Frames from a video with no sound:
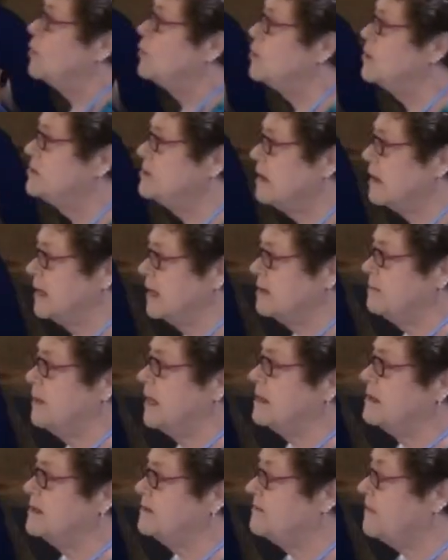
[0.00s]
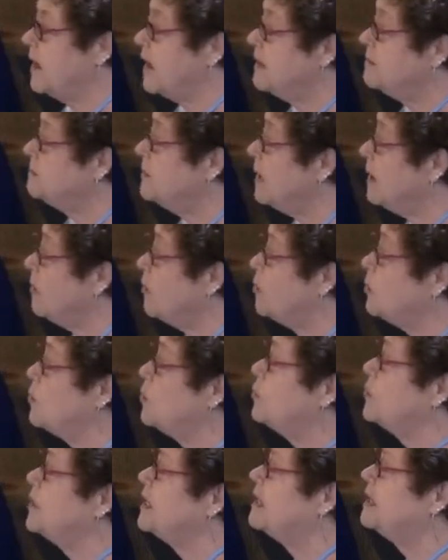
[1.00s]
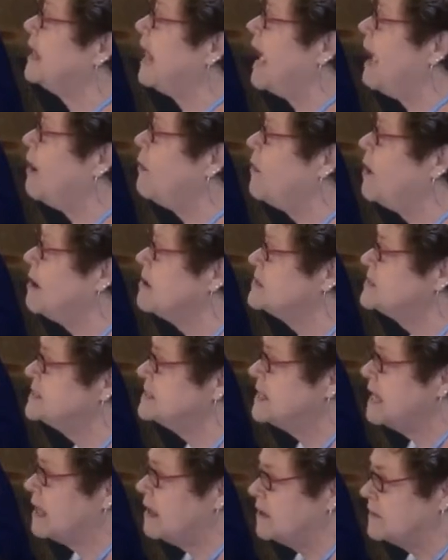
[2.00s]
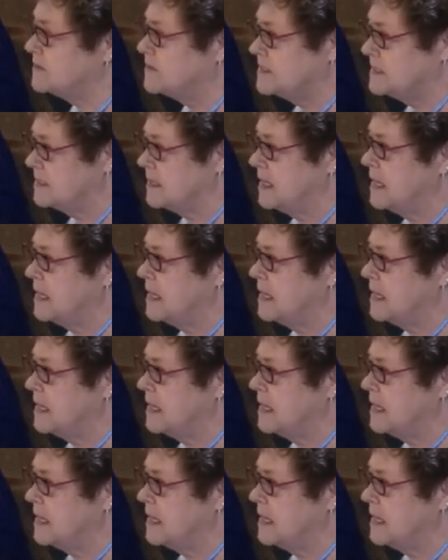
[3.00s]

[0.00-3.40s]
We're talking about divine power where we allow ourselves